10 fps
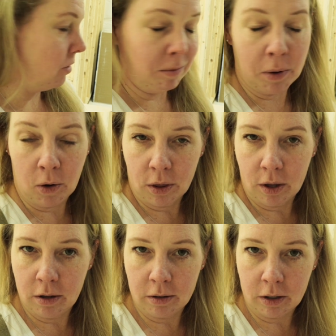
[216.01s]
you need both.
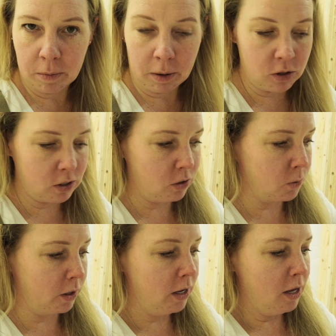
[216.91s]
You could probably just use
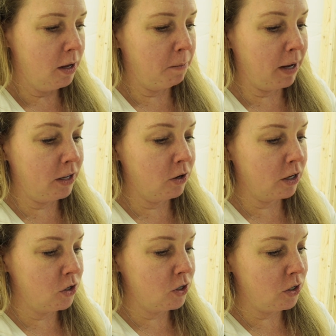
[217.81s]
one, but you
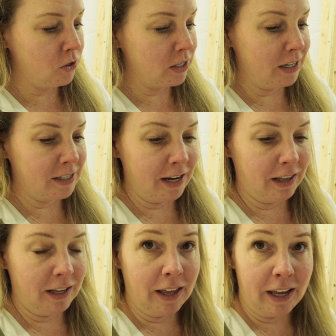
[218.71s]
can just use it
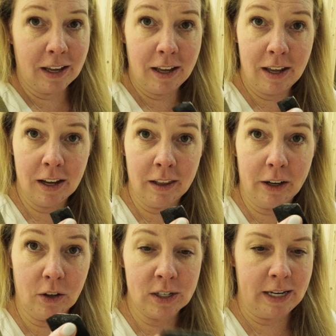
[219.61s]
exactly like a
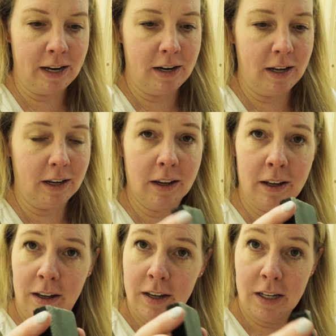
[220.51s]
little sanding
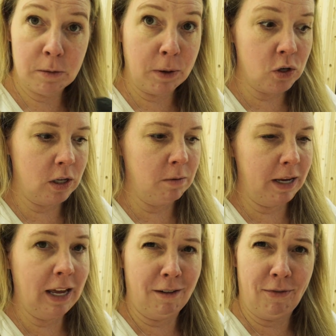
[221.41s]
sponge that you
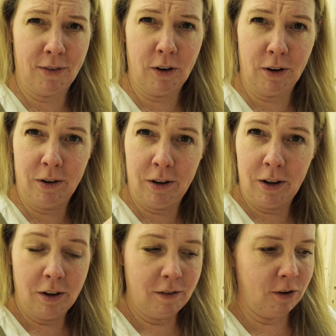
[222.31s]
might have
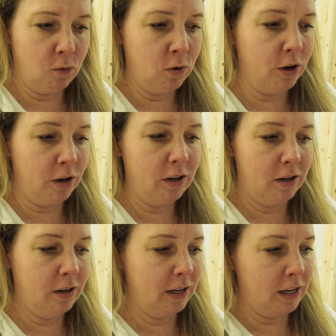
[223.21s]
for wood,
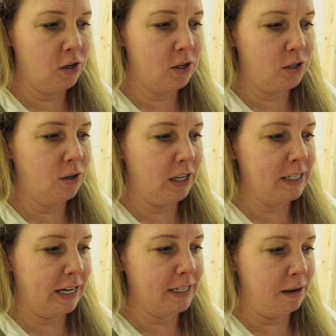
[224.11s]
and just do the
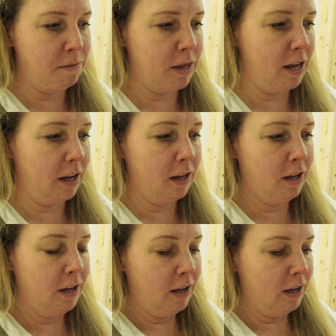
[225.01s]
exact same thing.
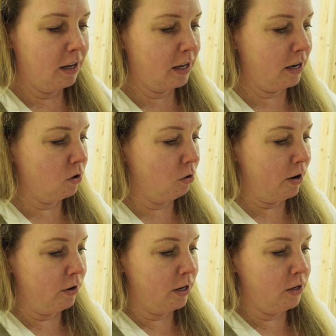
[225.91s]
Kind of go
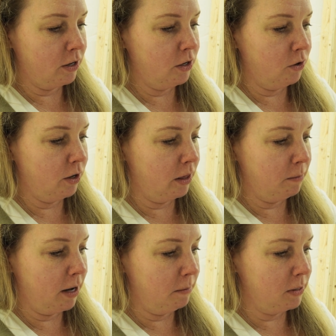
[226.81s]
around it. You can do it on the
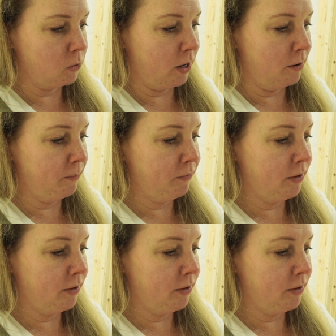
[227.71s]
bottom as well.